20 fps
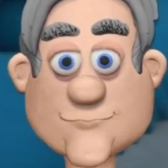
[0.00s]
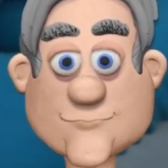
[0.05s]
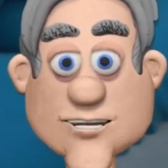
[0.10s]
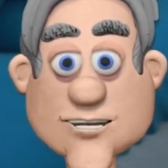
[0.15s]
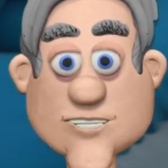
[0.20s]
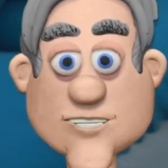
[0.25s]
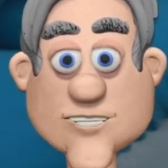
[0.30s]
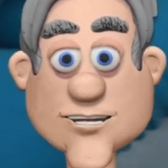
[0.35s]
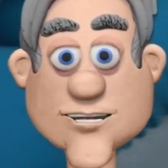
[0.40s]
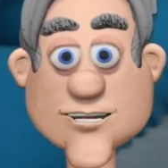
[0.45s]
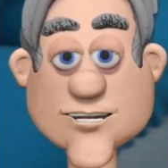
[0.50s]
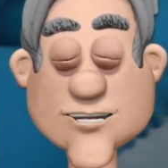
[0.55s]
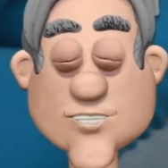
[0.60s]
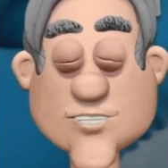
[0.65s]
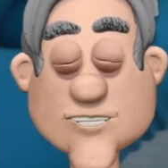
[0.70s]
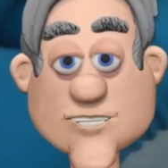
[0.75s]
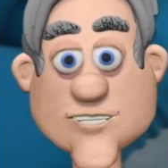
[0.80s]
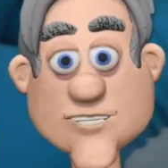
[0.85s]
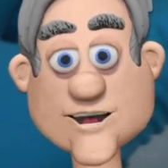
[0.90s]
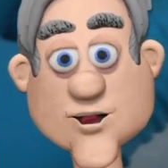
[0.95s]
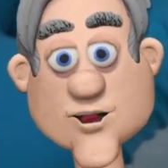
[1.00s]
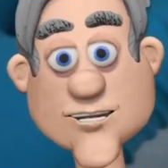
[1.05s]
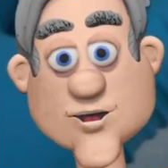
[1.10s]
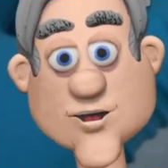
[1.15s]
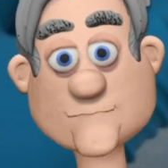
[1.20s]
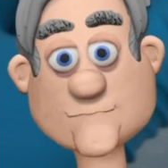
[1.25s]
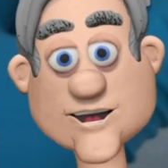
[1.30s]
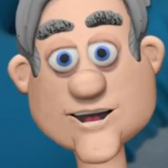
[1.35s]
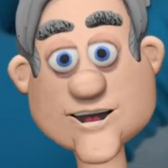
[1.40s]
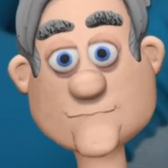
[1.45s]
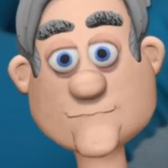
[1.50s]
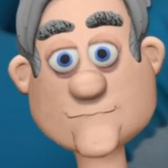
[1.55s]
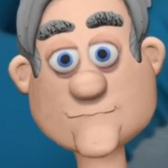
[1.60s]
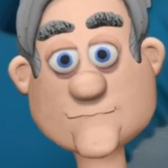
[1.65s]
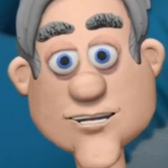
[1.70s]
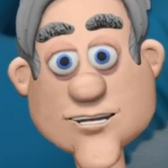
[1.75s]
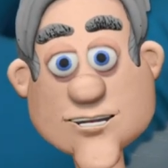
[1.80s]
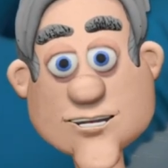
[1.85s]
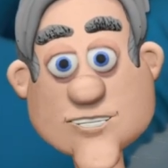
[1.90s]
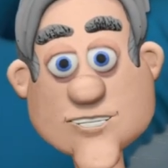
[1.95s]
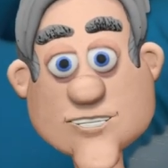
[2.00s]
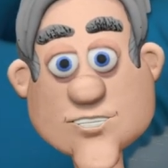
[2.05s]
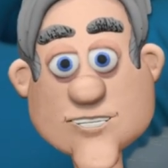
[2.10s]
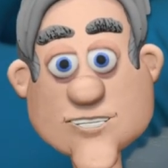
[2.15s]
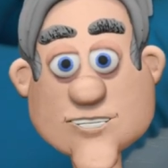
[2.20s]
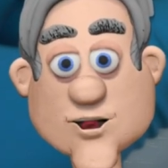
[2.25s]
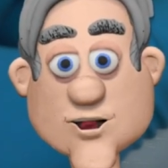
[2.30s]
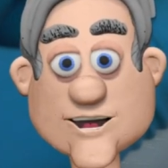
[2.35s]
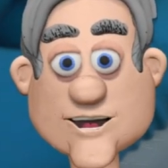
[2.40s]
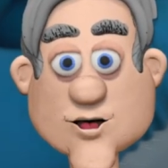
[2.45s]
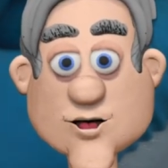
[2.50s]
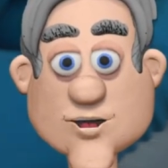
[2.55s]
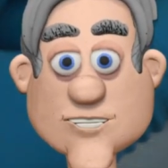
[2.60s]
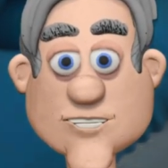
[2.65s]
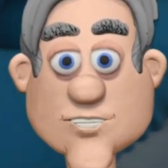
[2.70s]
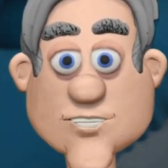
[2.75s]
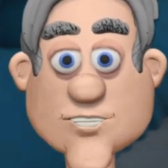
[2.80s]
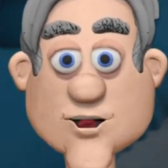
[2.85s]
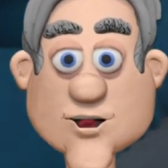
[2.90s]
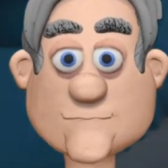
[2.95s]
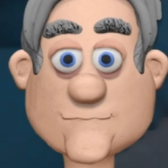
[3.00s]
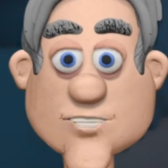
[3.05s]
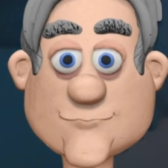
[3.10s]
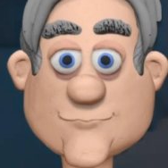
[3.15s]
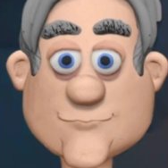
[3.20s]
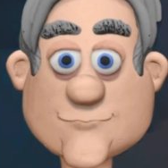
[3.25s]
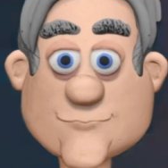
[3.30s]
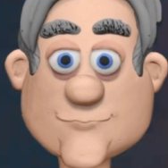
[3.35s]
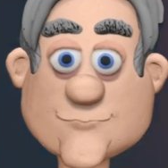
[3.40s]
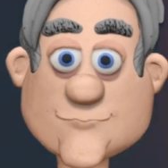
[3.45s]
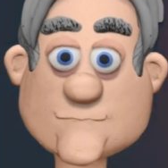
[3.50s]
You see, the story of vitamin D is a tale of misnomers.